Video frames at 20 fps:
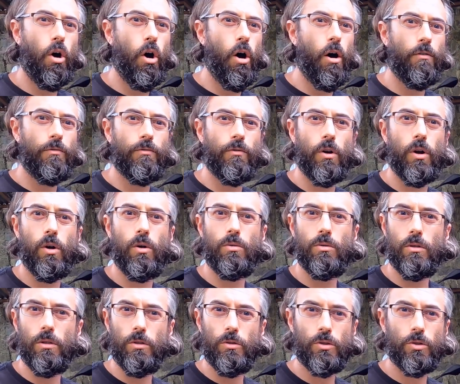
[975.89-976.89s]
off-road,
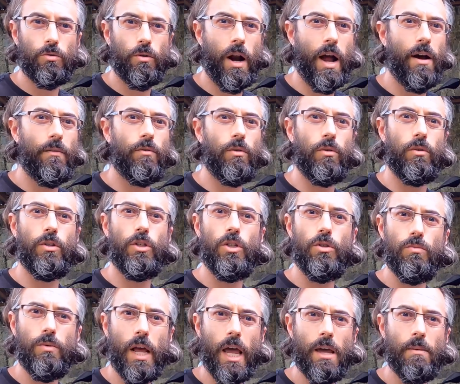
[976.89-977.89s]
loose gravel,
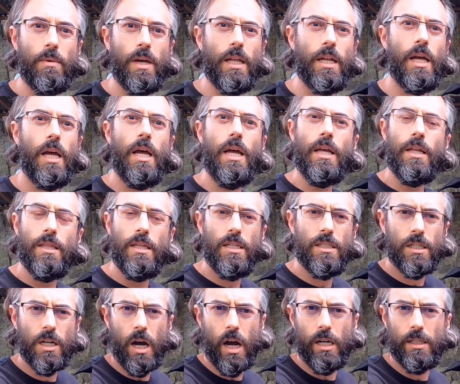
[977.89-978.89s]
you name it,
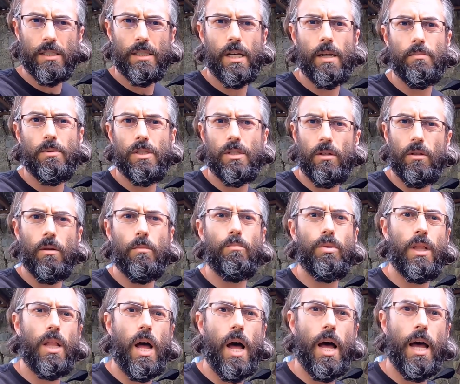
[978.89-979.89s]
these concepts still
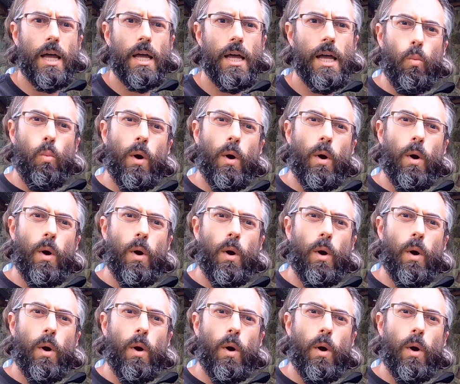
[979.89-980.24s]
apply.